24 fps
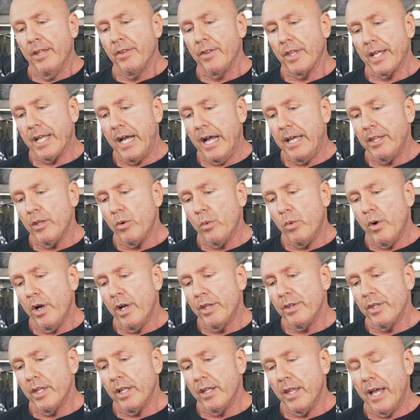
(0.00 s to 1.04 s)
the guy that
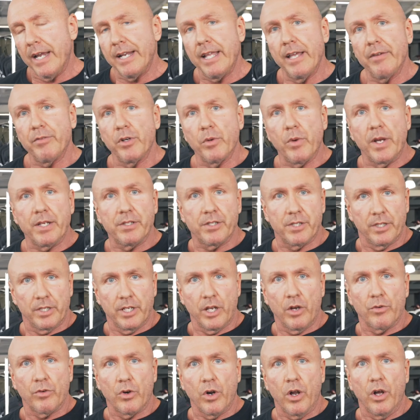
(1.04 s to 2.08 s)
won the light heavyweights in
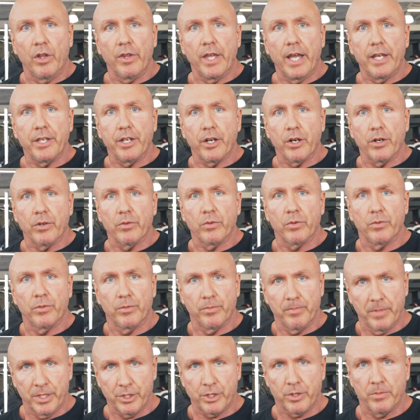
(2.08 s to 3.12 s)
the overall that year,
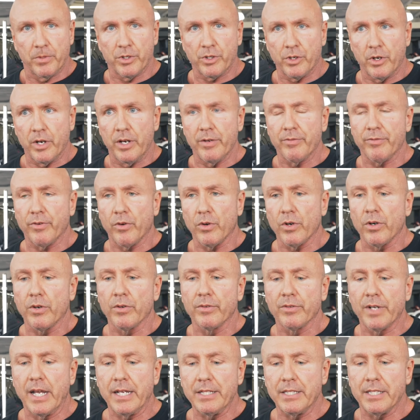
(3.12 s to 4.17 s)
Mr. Missouri for
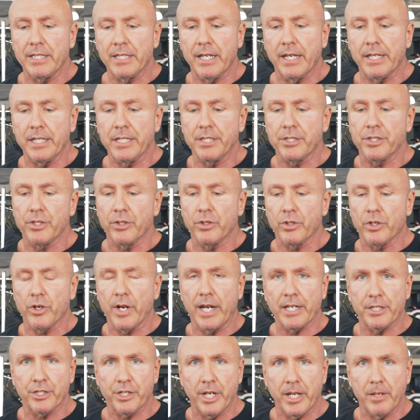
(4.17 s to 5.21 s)
1992,
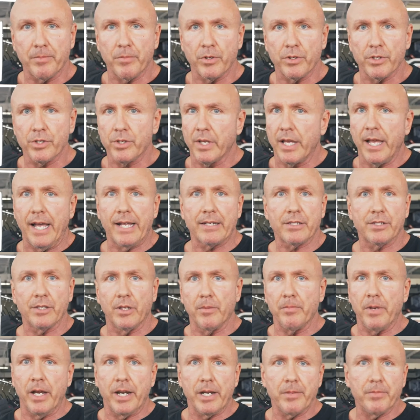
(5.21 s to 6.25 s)
Craig Chambers,
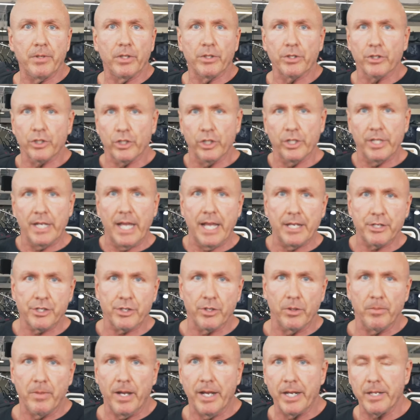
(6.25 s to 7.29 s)
excellent bodybuilder, good
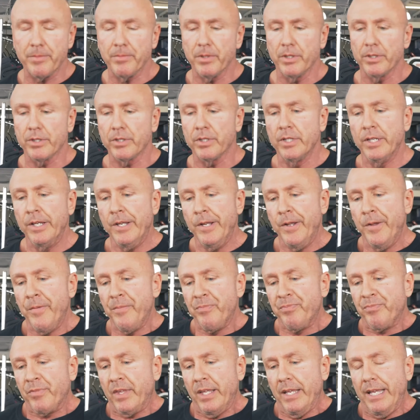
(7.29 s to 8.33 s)
national bodybuilder.
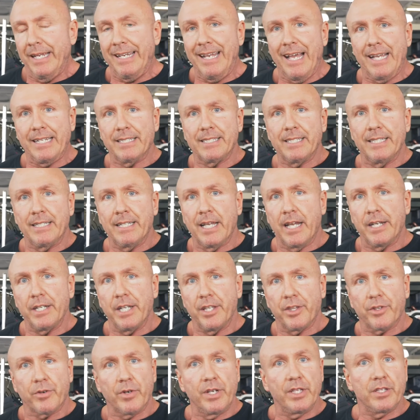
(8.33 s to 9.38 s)
In
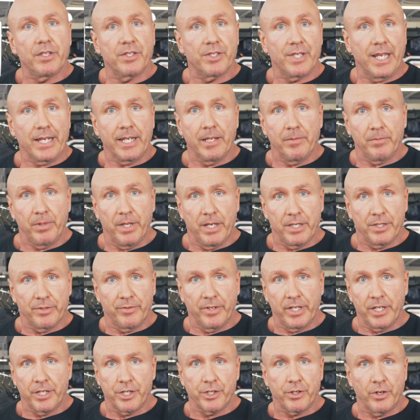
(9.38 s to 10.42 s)
1993, the second place
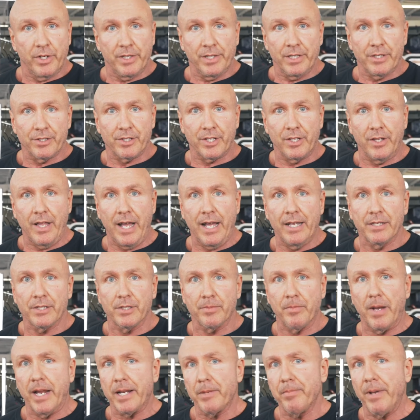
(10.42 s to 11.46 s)
finisher in this
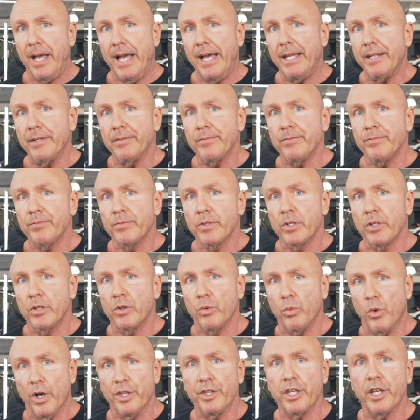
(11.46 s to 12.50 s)
class, Mike
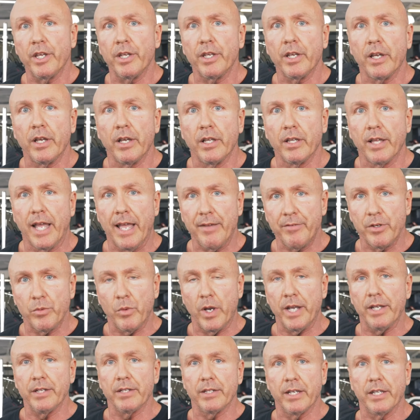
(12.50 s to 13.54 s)
Patton, won the
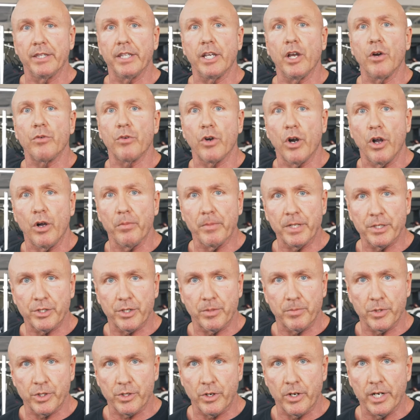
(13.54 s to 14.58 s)
heavyweight in the overall
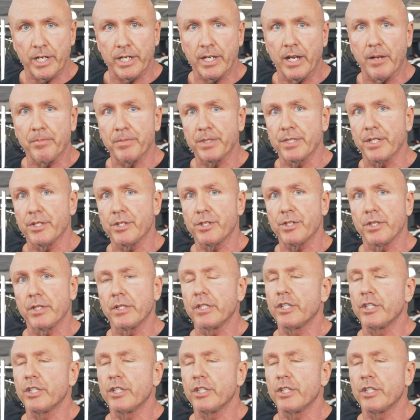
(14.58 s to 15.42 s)
Mr. Missouri competition.